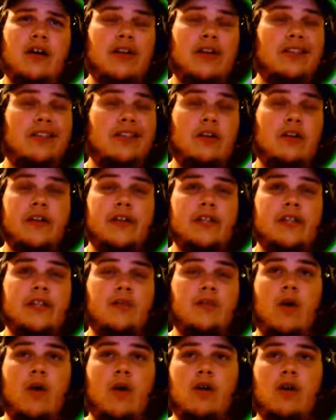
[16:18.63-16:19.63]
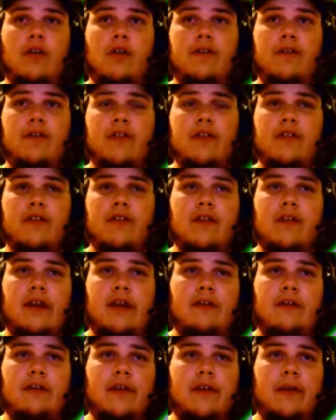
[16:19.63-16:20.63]
can literally just walk all over this
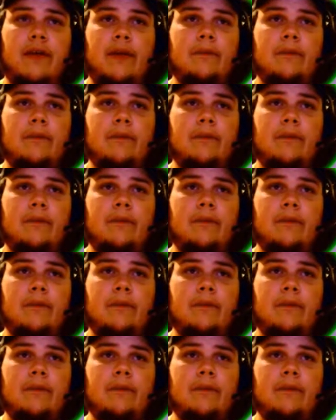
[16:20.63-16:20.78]
entire team.